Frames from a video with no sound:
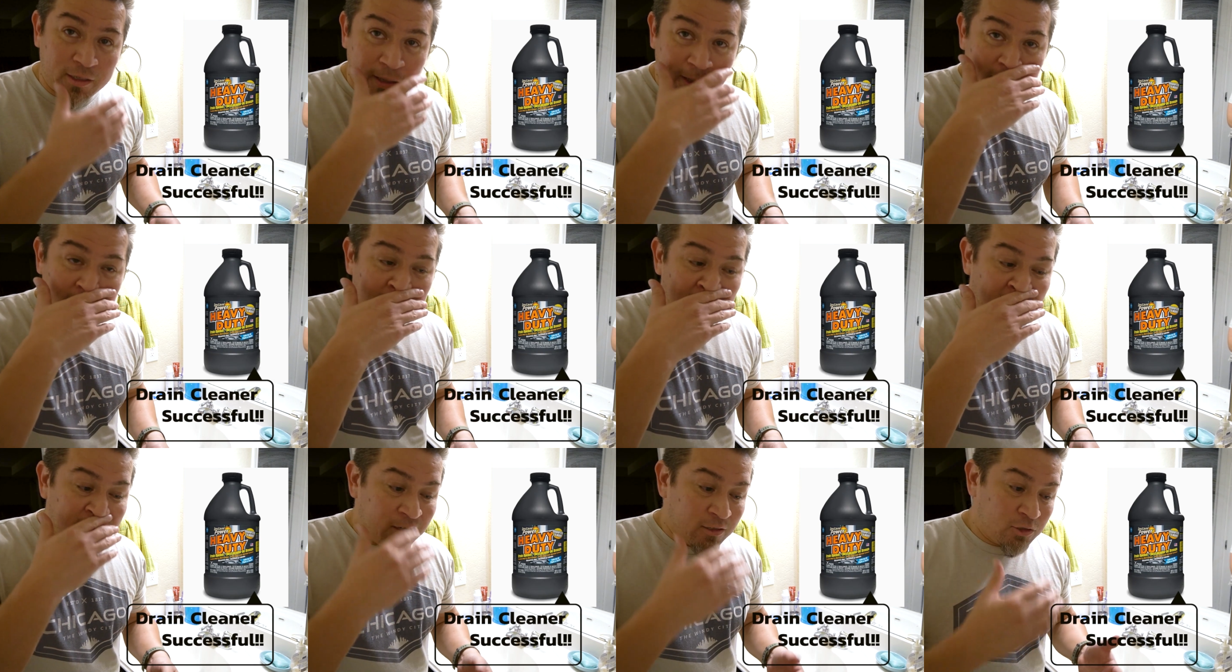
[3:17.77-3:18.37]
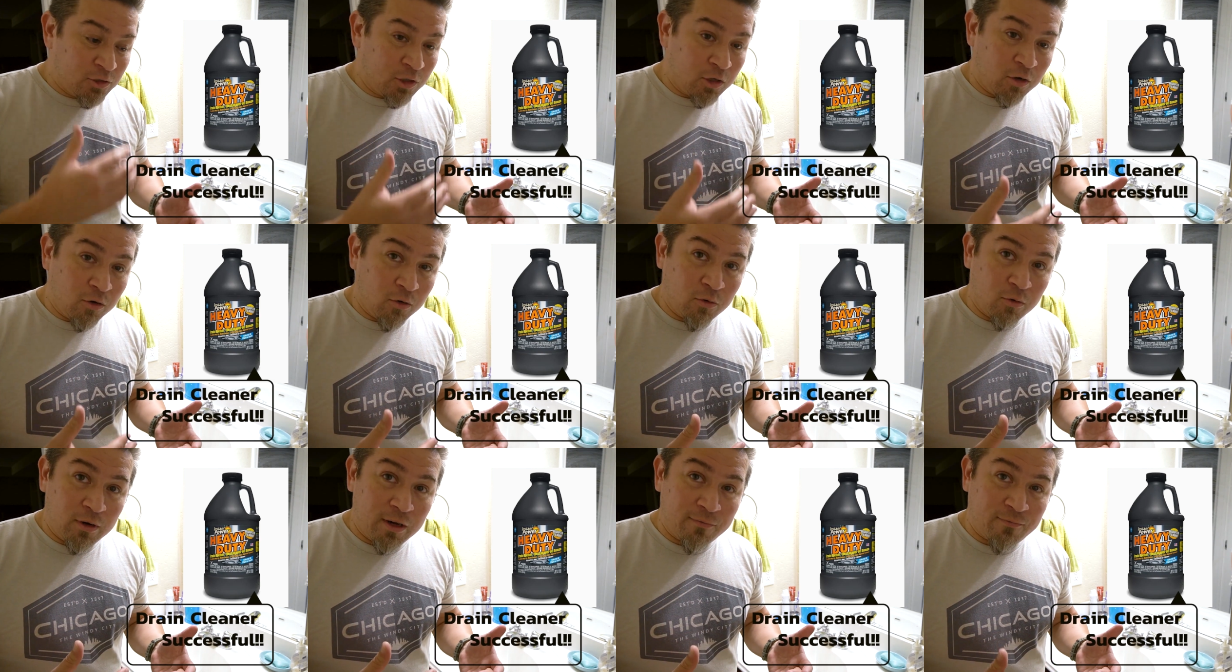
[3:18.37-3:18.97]

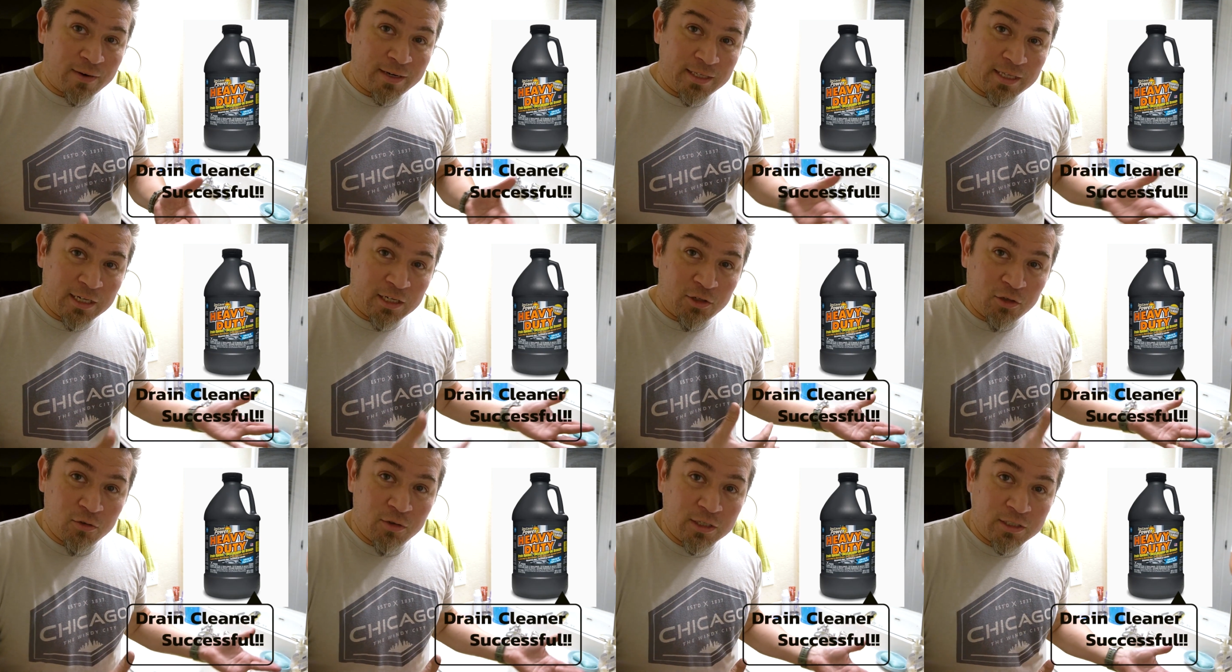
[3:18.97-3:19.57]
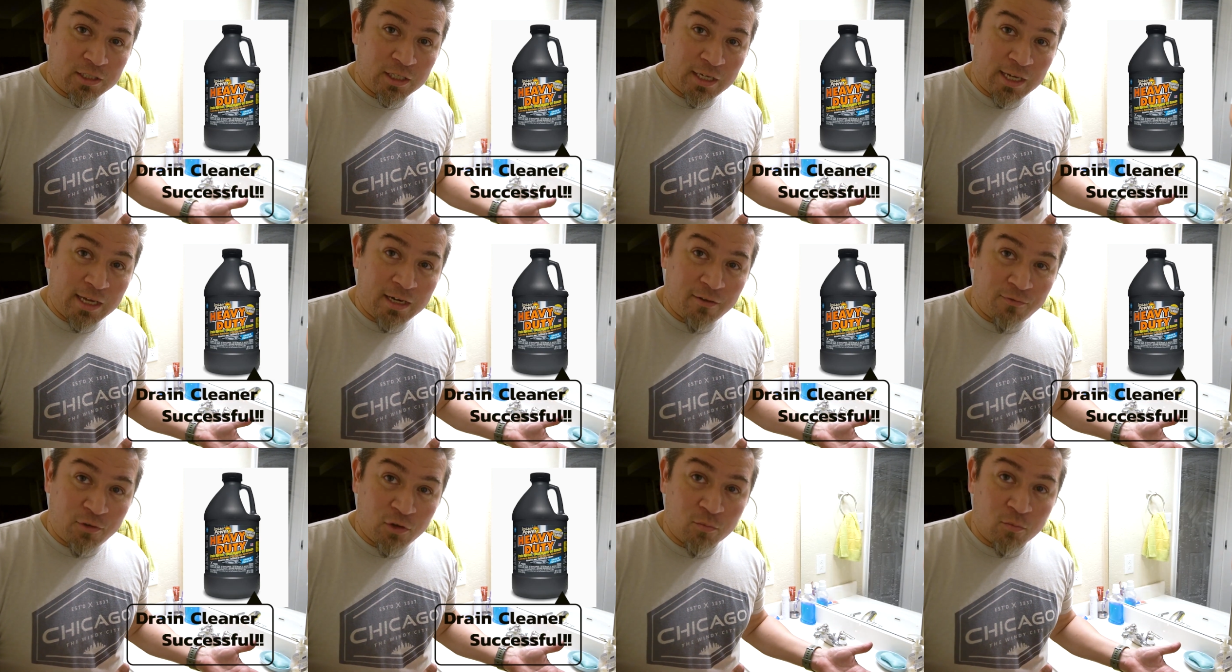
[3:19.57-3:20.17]
So if I need to do this
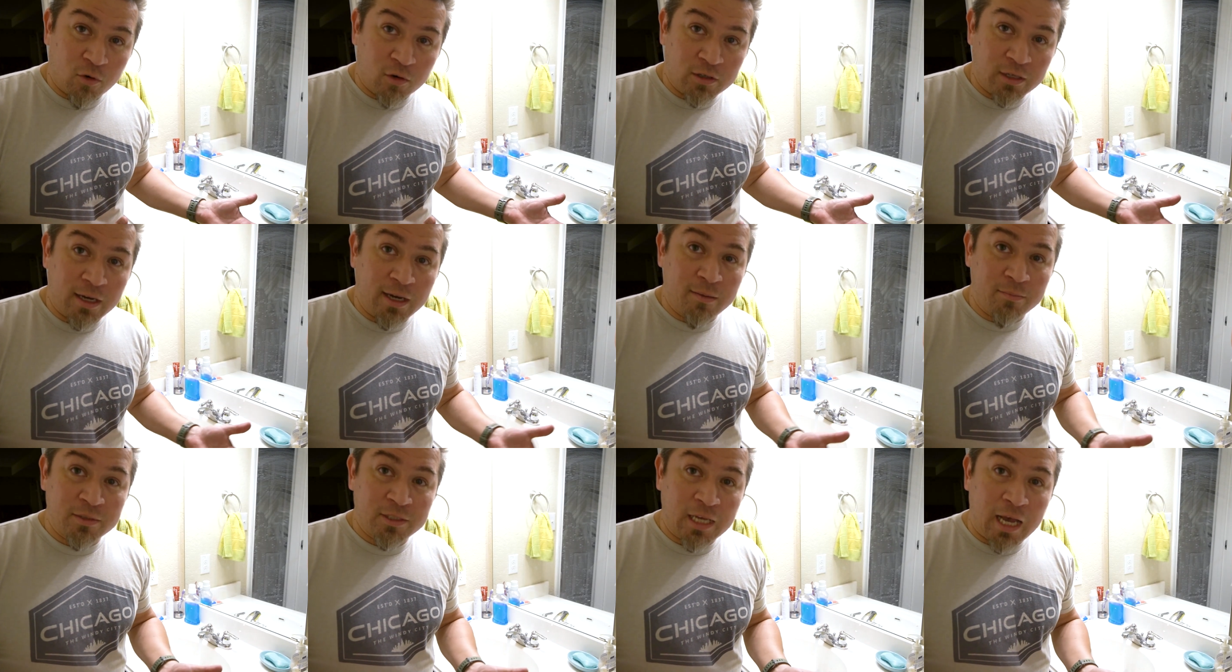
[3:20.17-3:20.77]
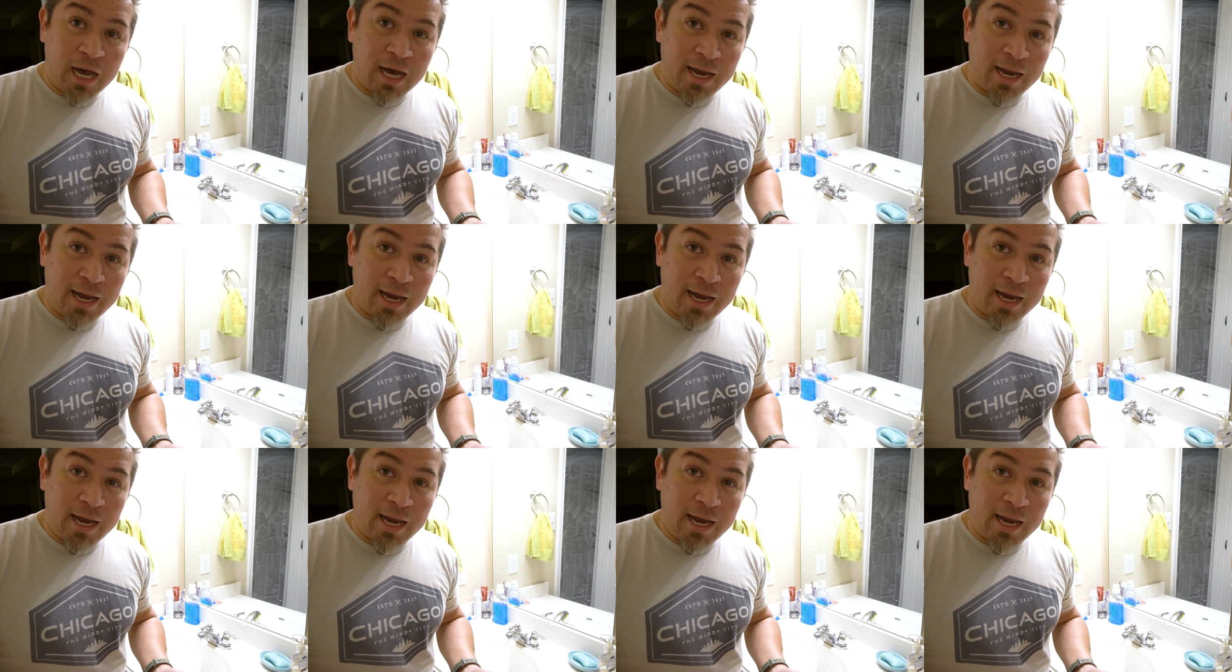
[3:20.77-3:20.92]
again a few more times,